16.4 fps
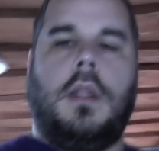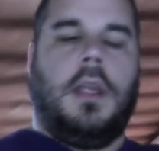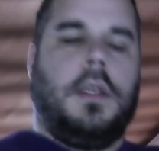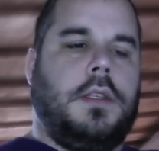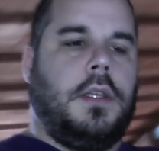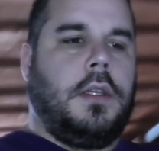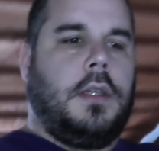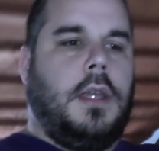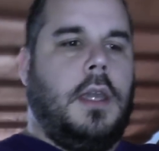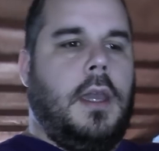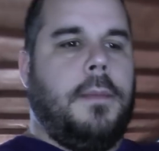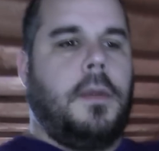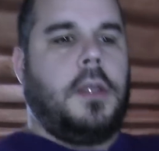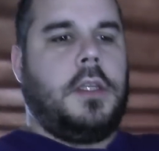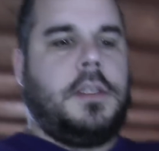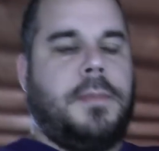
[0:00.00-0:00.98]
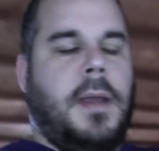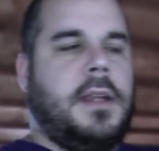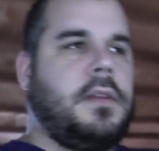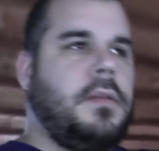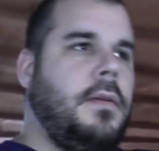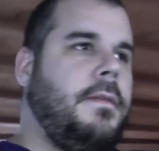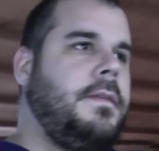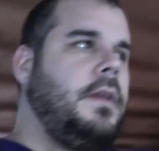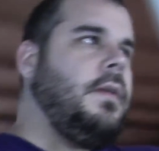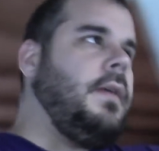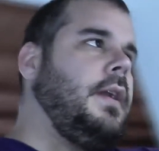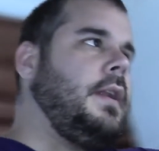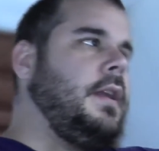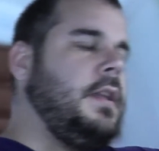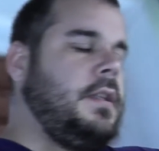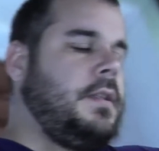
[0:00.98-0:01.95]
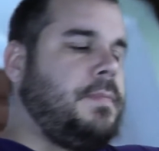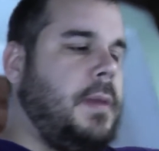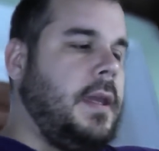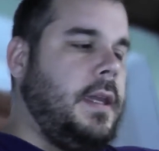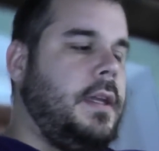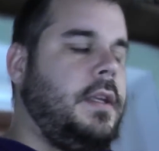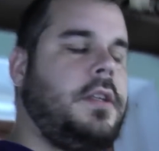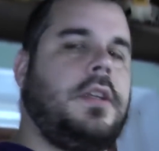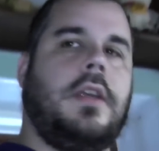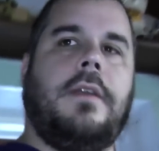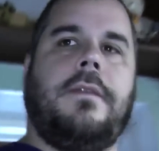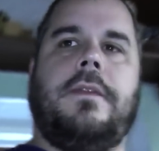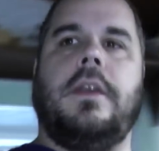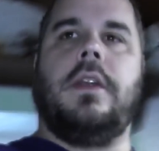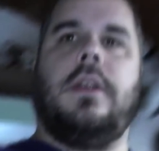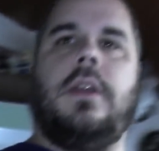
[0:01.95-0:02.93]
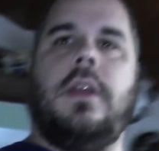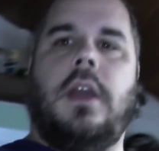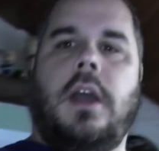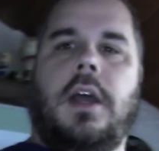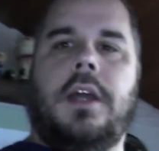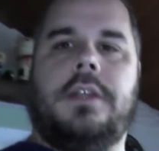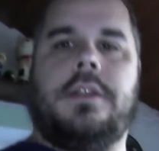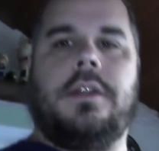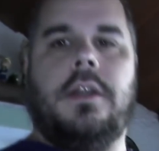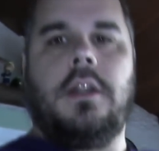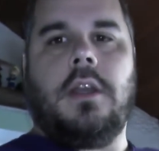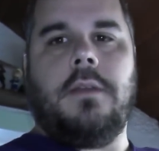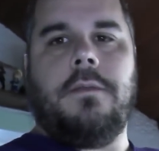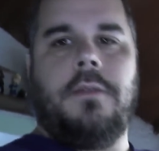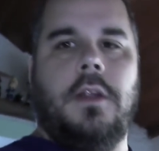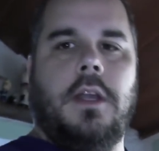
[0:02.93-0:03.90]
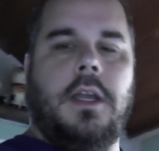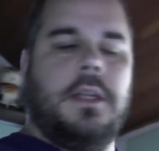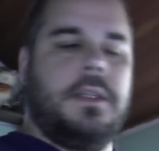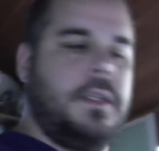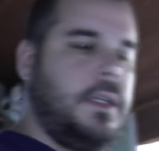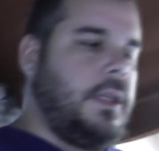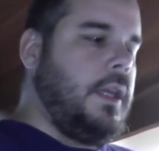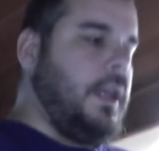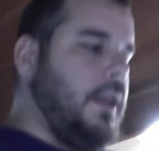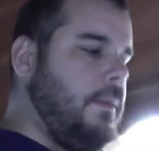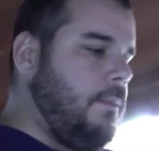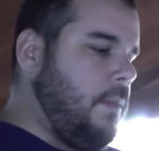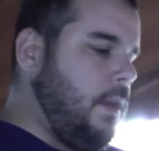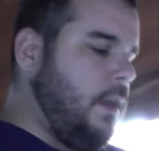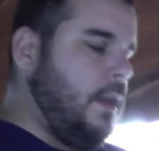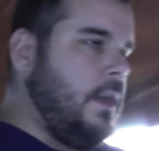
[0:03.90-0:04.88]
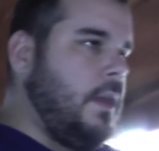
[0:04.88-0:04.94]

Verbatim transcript: Nice looking camera. Expect a review on his page if you're a hunter looking for a hunting cam.